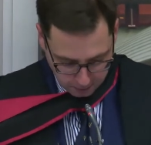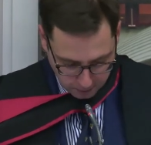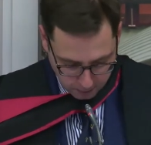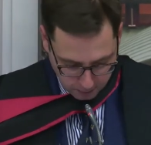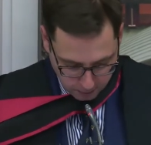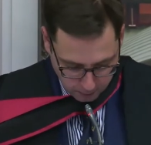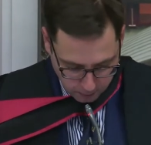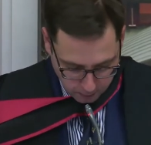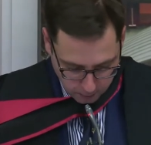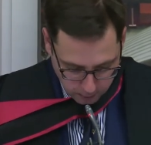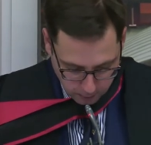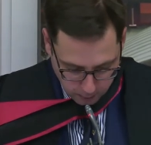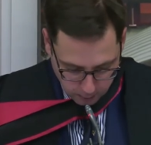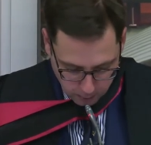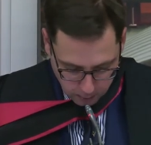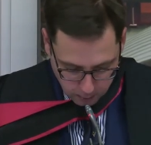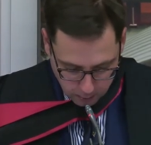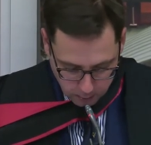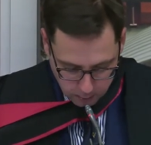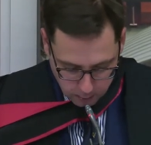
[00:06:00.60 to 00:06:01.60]

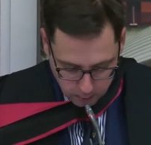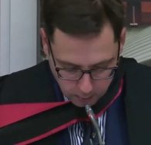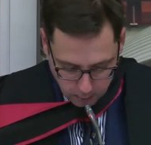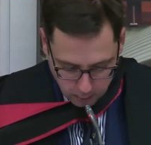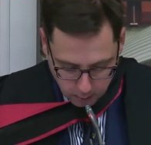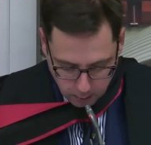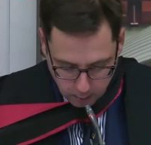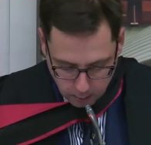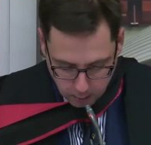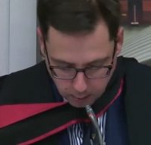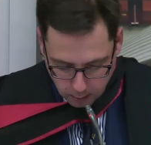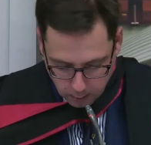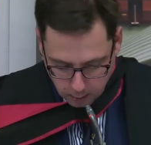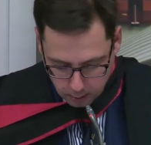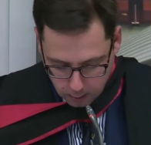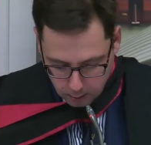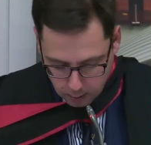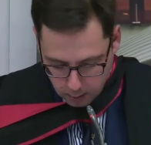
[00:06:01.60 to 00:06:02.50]
Nobody speaks.